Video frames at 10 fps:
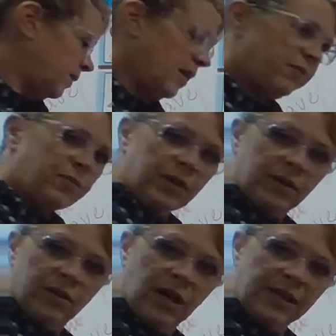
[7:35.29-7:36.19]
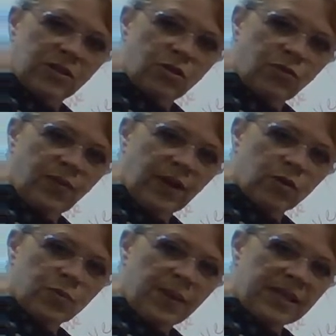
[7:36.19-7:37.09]
left a nice 2-finger
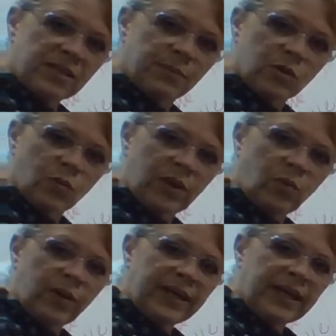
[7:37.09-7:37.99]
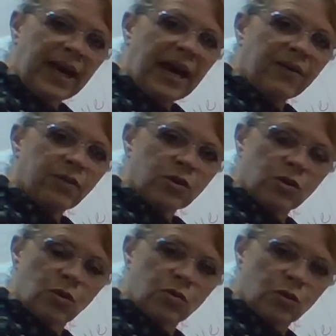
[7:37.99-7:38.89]
space in between we and have because
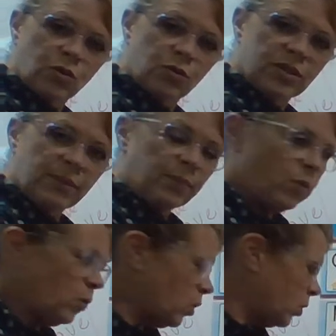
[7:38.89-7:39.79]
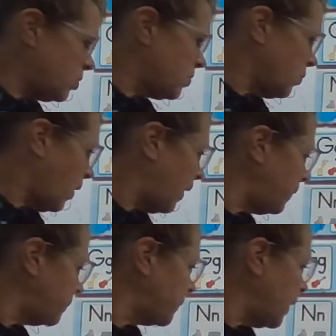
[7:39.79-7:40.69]
those are 2 separate words, right?
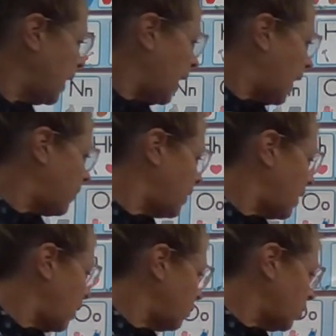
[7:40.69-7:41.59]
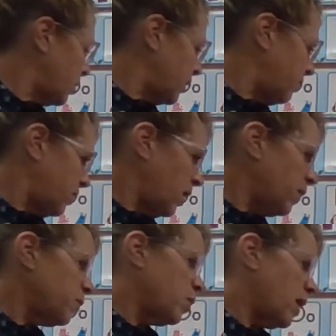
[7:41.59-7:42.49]
And then I'm going to leave
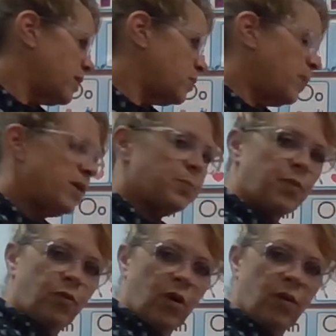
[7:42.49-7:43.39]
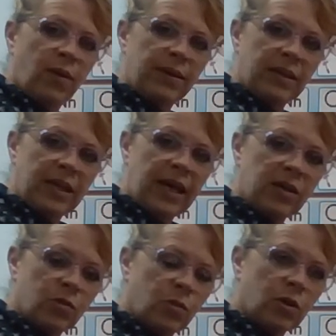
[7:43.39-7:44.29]
another nice space before I write the
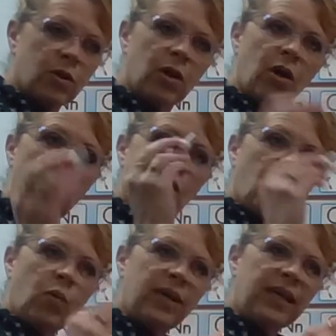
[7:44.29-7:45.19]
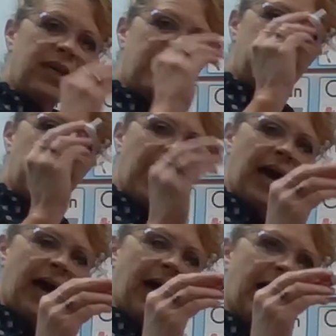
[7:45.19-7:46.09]
next word. We
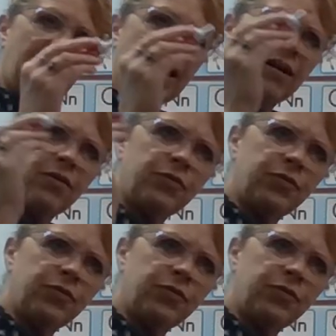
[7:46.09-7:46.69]
have,